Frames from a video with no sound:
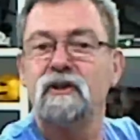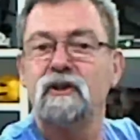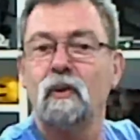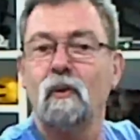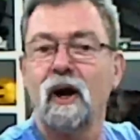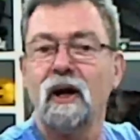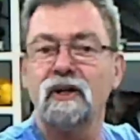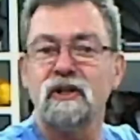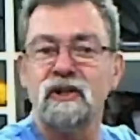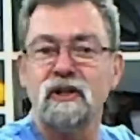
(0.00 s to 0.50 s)
to
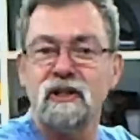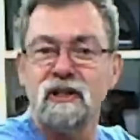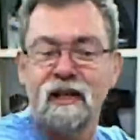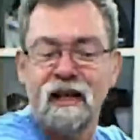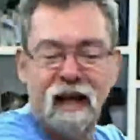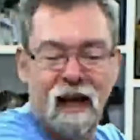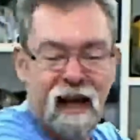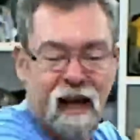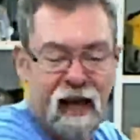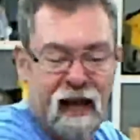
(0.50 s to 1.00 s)
watch
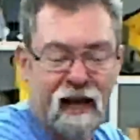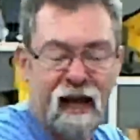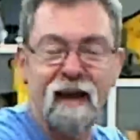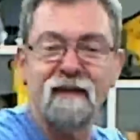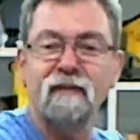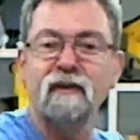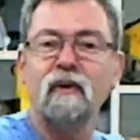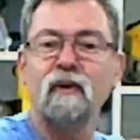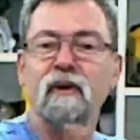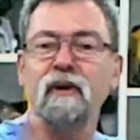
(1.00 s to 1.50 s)
and
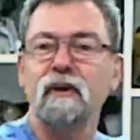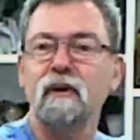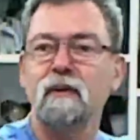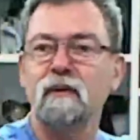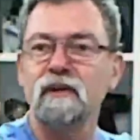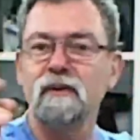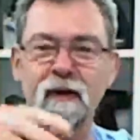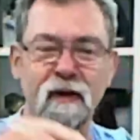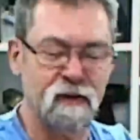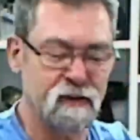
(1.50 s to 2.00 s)
have a look at
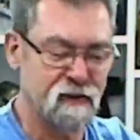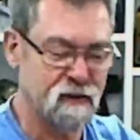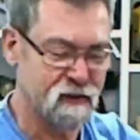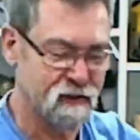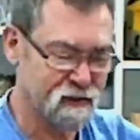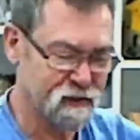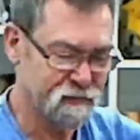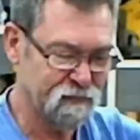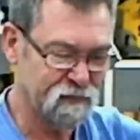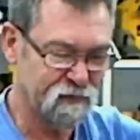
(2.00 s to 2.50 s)
the
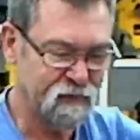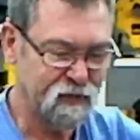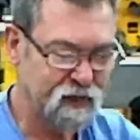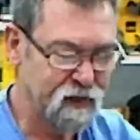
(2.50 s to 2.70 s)
responses.